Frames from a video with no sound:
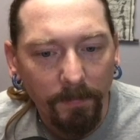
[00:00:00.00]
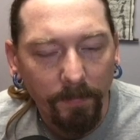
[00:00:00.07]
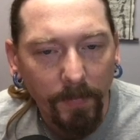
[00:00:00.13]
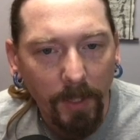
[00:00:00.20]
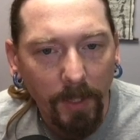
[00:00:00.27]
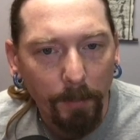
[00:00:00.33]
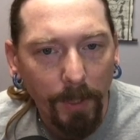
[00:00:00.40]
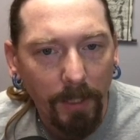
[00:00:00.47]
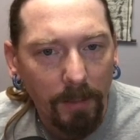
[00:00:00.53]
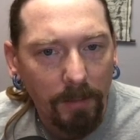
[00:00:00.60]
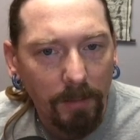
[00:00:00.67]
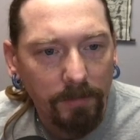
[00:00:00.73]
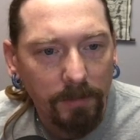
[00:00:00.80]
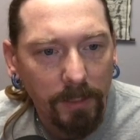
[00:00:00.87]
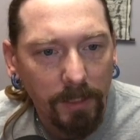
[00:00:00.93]

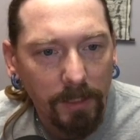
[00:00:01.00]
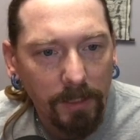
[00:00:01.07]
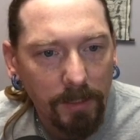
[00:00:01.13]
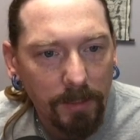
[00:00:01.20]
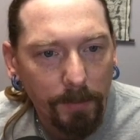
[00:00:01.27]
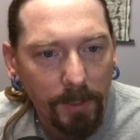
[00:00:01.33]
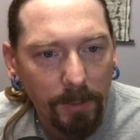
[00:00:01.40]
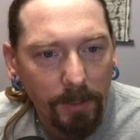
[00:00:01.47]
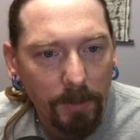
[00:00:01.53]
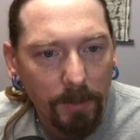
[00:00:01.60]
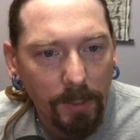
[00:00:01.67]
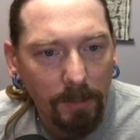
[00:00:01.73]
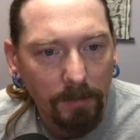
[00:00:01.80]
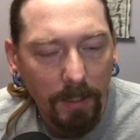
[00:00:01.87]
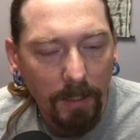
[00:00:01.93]
Comparatively, he's been using
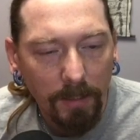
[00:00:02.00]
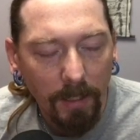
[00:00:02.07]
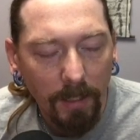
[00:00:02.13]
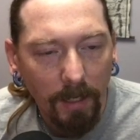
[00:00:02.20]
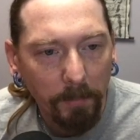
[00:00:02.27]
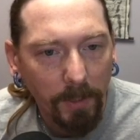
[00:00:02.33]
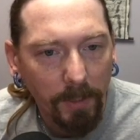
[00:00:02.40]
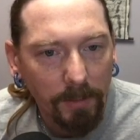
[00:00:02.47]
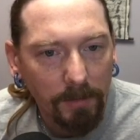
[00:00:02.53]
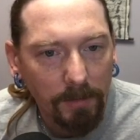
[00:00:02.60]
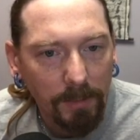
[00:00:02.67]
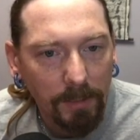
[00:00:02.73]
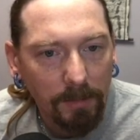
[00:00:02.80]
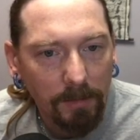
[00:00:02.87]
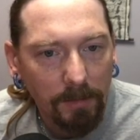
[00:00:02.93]
a lot of time lately.
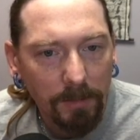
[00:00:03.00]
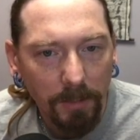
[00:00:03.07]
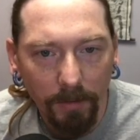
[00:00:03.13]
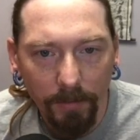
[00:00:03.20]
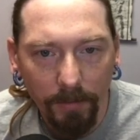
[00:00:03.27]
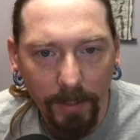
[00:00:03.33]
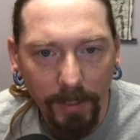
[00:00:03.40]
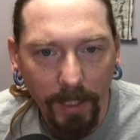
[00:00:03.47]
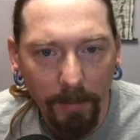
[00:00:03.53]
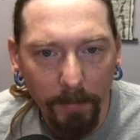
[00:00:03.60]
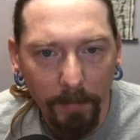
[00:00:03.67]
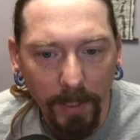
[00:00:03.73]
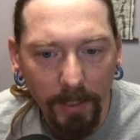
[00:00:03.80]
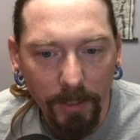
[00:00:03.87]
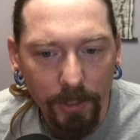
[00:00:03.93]
So again,
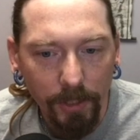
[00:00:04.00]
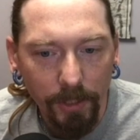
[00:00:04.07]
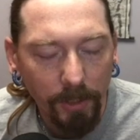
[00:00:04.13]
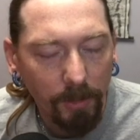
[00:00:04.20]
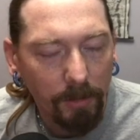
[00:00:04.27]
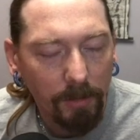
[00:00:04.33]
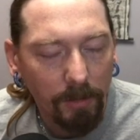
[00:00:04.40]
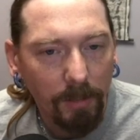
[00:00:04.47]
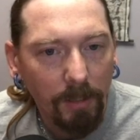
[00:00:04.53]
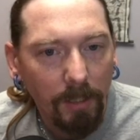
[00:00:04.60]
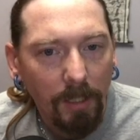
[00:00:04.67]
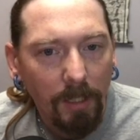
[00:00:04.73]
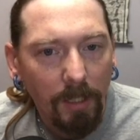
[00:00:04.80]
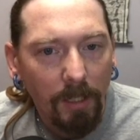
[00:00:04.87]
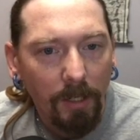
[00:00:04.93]
making sure you're
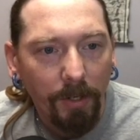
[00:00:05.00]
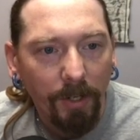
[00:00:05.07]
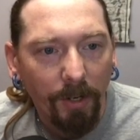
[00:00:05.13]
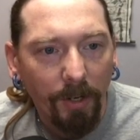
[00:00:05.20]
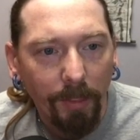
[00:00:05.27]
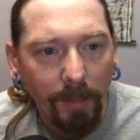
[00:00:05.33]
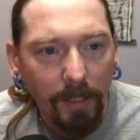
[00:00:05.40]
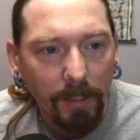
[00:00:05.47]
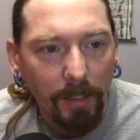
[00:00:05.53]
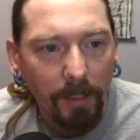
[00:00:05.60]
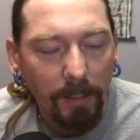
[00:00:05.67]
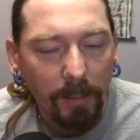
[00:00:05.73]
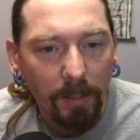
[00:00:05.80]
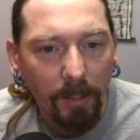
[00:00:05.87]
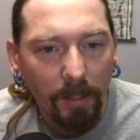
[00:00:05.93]

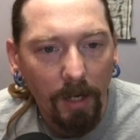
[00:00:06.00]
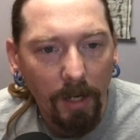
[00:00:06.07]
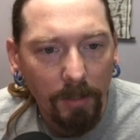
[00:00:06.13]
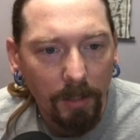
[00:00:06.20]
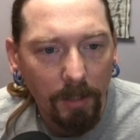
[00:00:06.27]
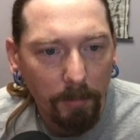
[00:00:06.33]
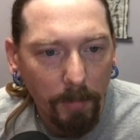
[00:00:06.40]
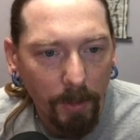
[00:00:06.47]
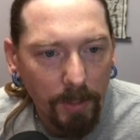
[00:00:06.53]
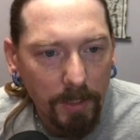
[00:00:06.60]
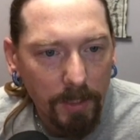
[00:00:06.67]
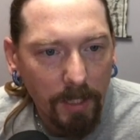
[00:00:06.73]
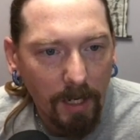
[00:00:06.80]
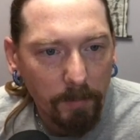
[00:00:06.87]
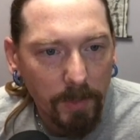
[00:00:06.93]
thinking on your opponent's
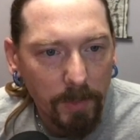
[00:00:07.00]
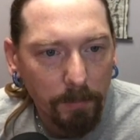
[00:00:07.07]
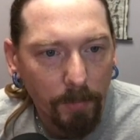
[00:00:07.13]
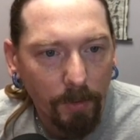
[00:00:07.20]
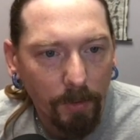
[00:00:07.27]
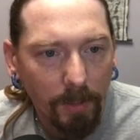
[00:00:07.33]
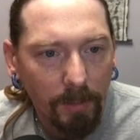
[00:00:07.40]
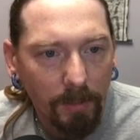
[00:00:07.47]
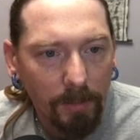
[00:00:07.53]
time is important.